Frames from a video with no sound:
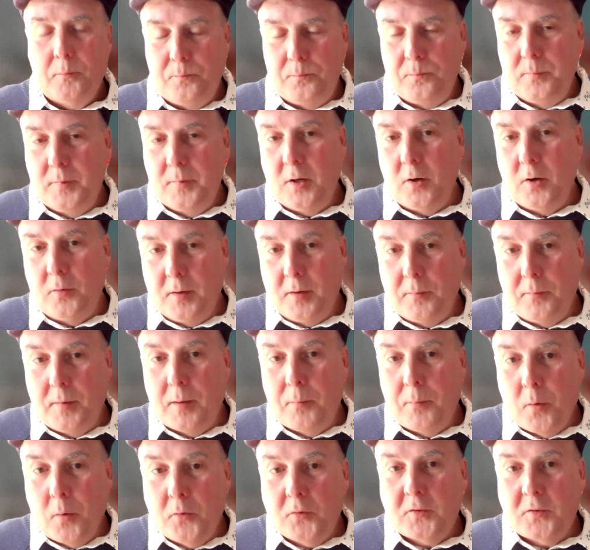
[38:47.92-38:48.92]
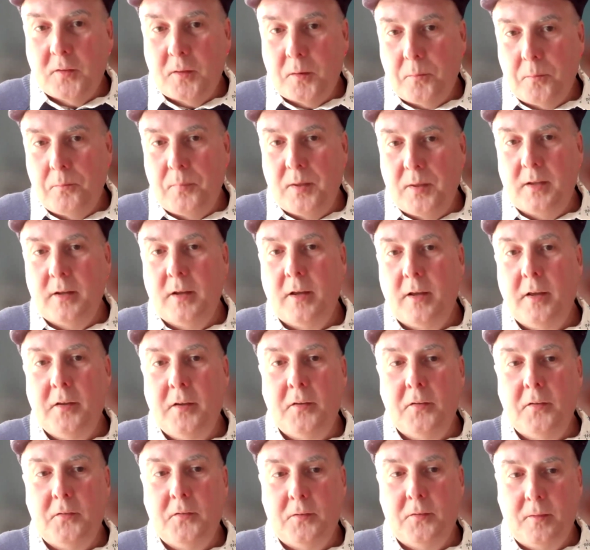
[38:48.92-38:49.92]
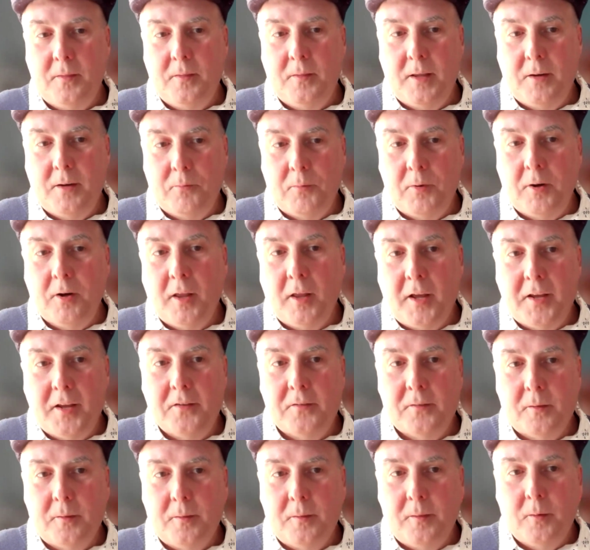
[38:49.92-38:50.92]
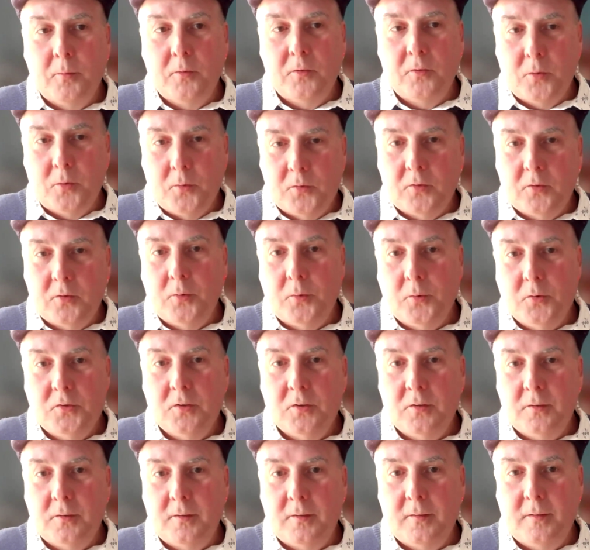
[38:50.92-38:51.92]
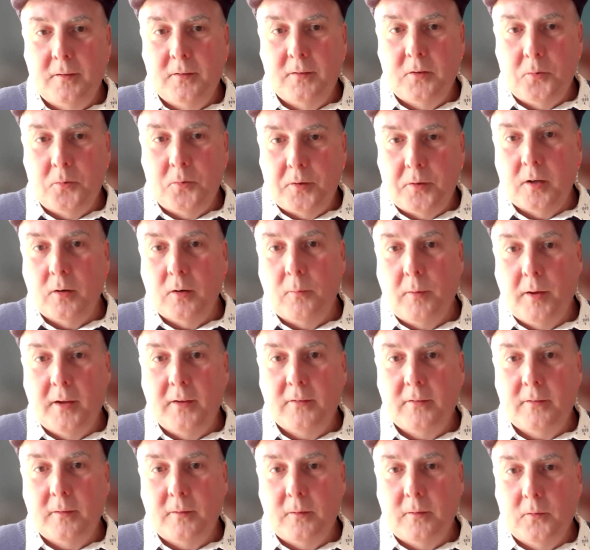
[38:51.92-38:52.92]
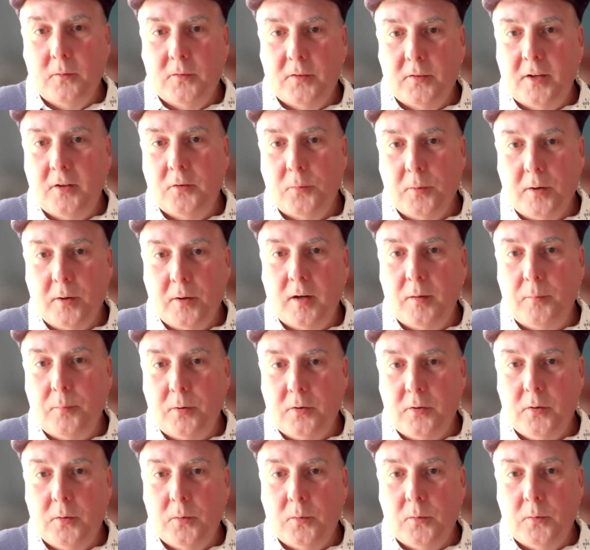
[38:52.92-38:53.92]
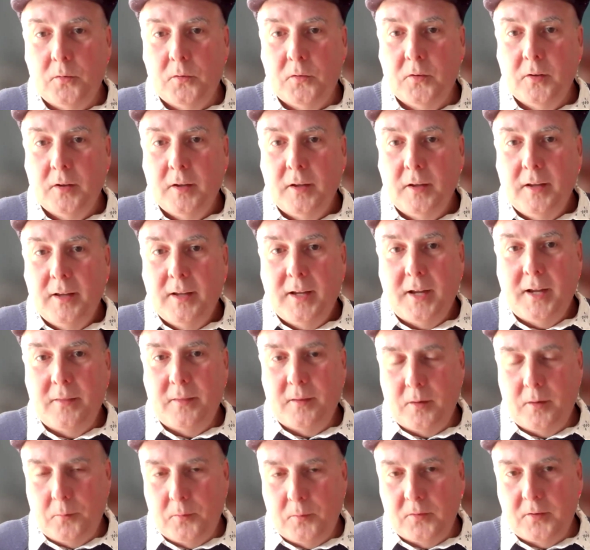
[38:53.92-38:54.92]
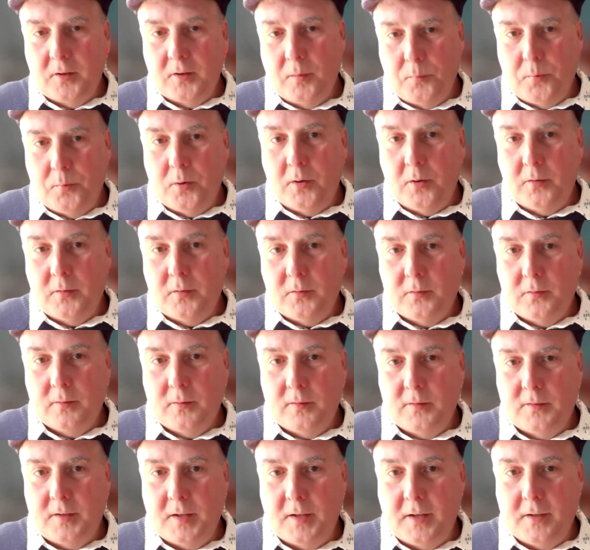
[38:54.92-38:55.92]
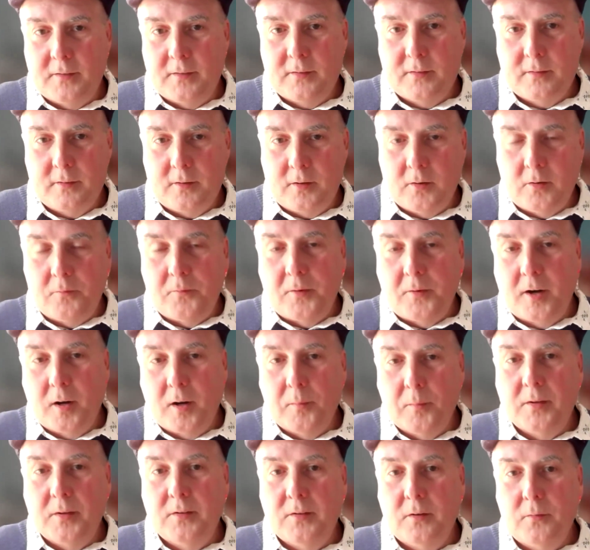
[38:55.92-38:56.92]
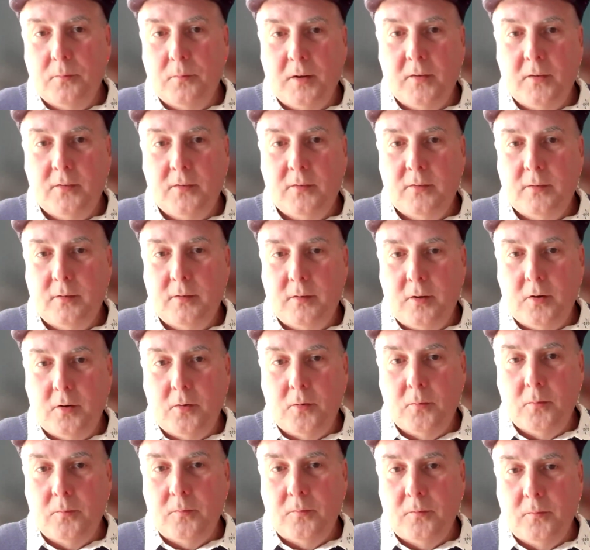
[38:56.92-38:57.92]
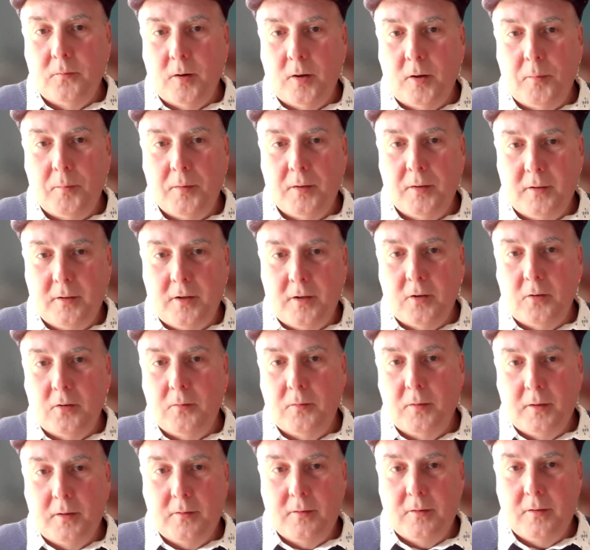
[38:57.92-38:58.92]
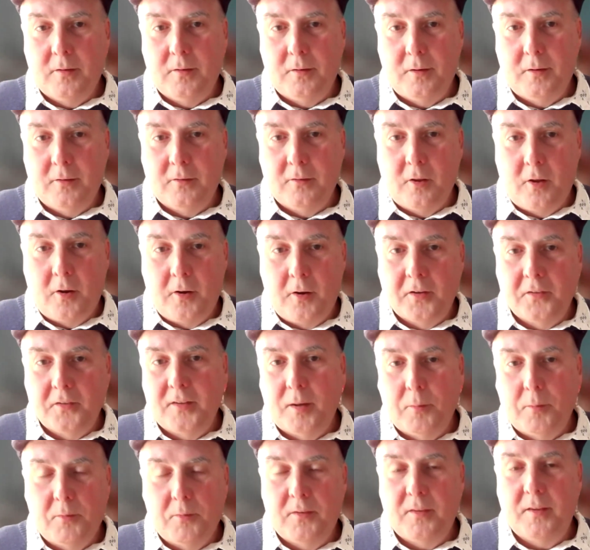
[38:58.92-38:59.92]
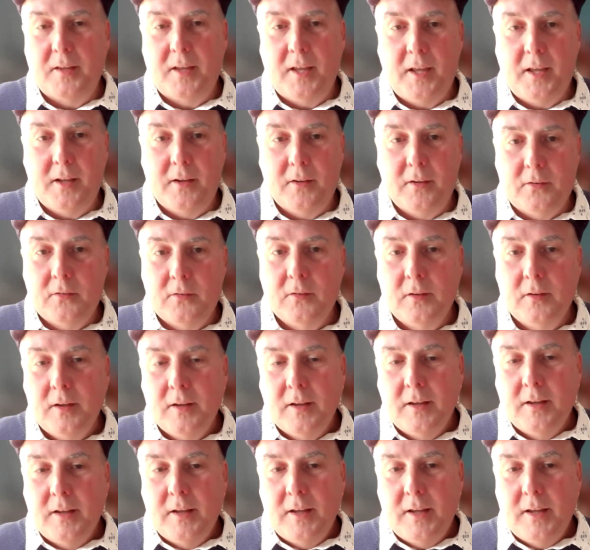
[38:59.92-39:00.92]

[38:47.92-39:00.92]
And most of them because they realized that there was no solution to this nuclear waste that those sites were going to produce, and that it was going to put the state's environment at risk. As long as that was the case.